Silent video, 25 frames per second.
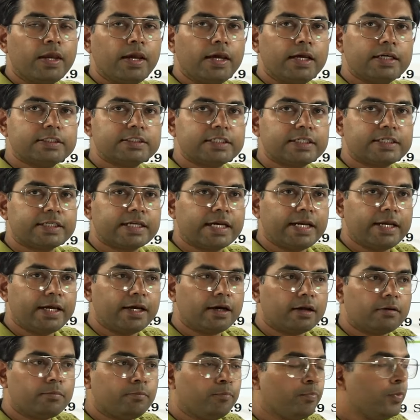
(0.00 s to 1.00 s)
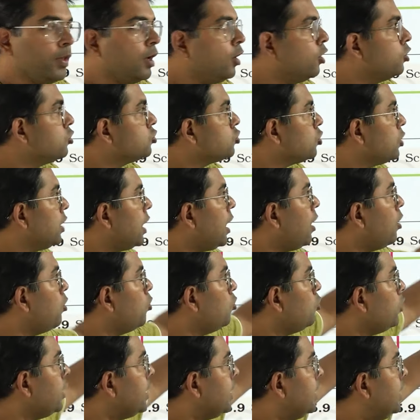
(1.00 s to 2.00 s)
Is it clear? So
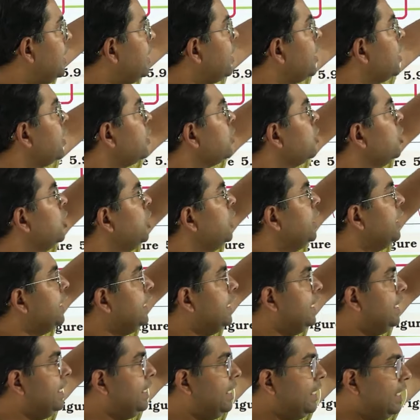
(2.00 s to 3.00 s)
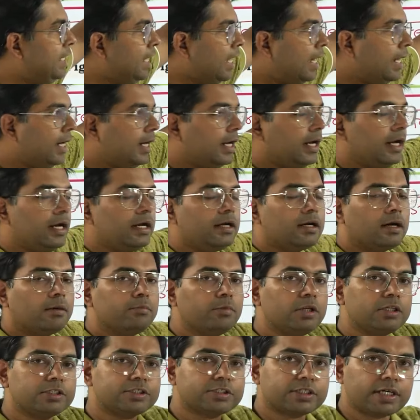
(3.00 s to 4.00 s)
now here DNA,
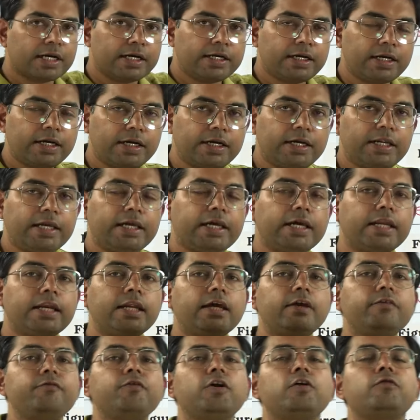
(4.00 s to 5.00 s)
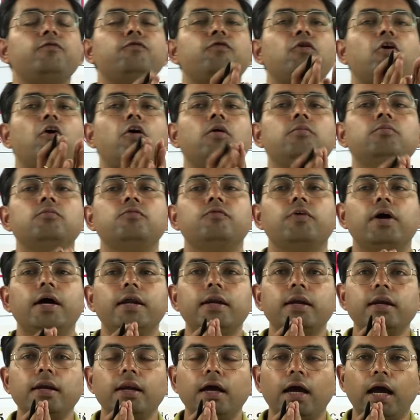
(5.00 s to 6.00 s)
double-stranded DNA will form
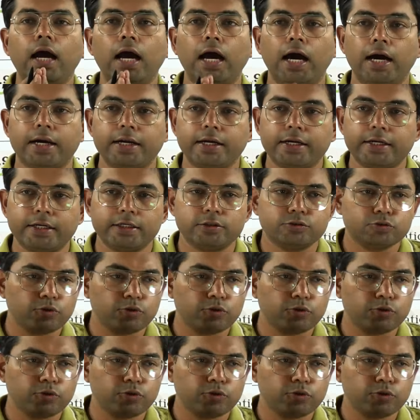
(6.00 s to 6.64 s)
one RNA.